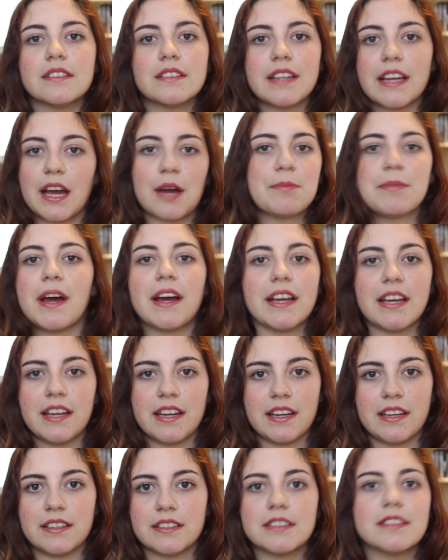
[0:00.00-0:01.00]
I'm not
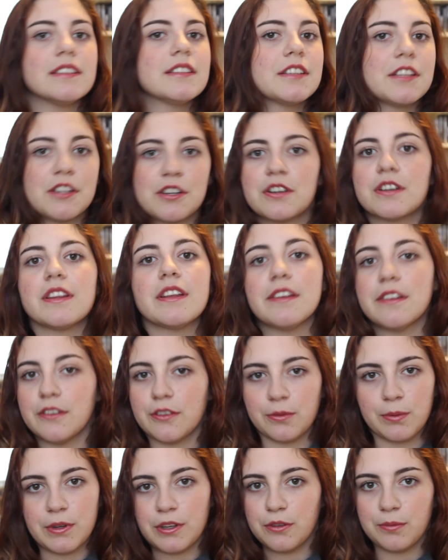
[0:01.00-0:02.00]
kidding, literally the
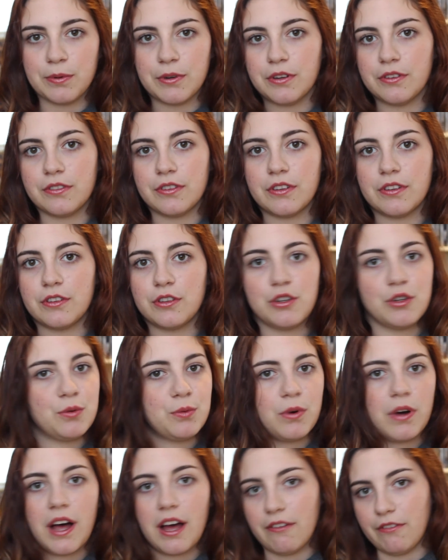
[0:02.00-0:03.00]
sweetest person you
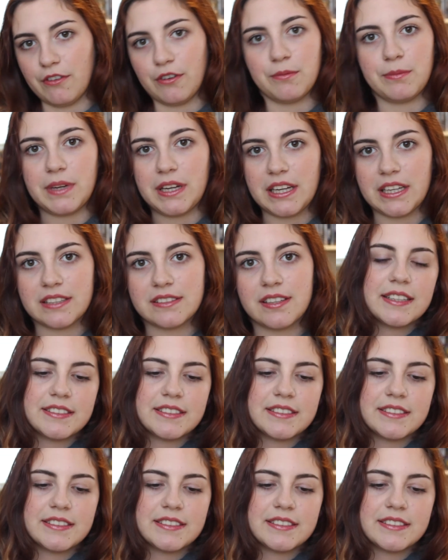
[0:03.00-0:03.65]
will ever meet.